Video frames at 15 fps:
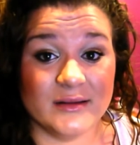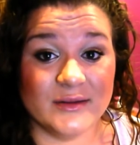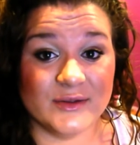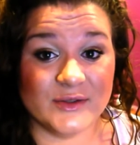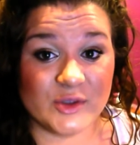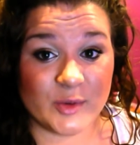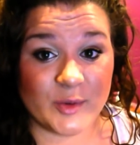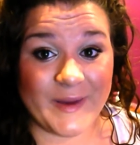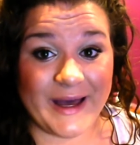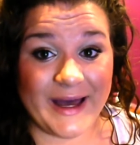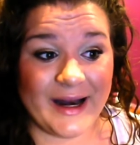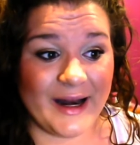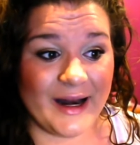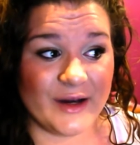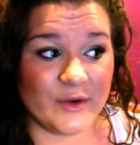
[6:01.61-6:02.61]
super bad,
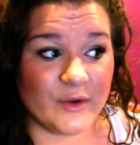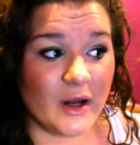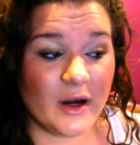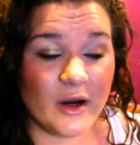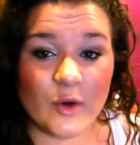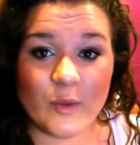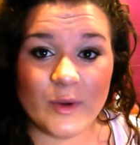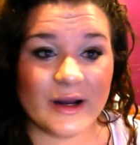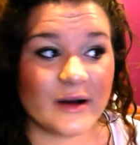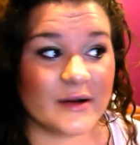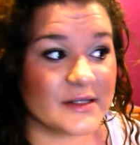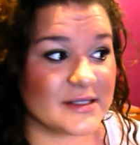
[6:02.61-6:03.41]
and I do not know where the